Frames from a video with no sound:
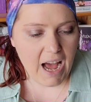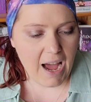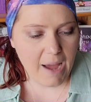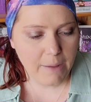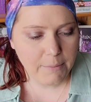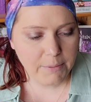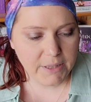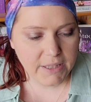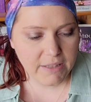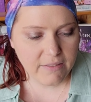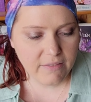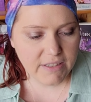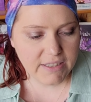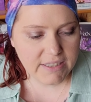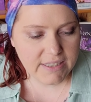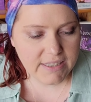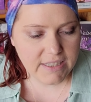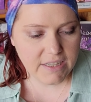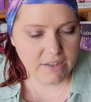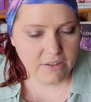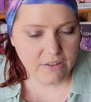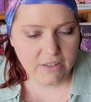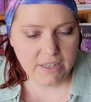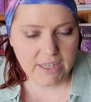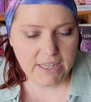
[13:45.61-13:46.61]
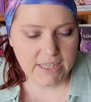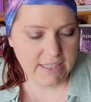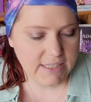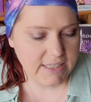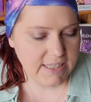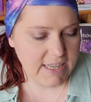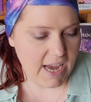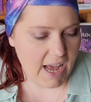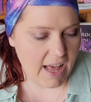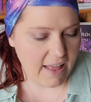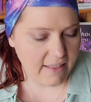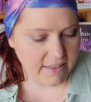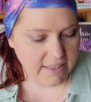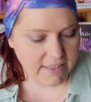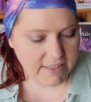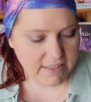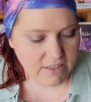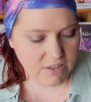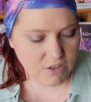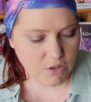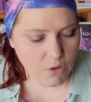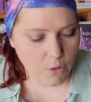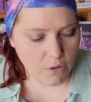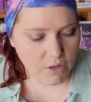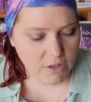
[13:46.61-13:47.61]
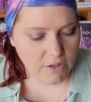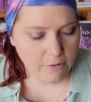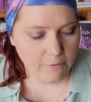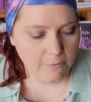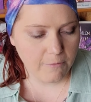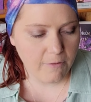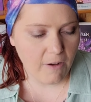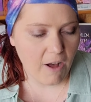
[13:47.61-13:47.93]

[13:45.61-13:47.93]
I believe this series, yeah, this is going to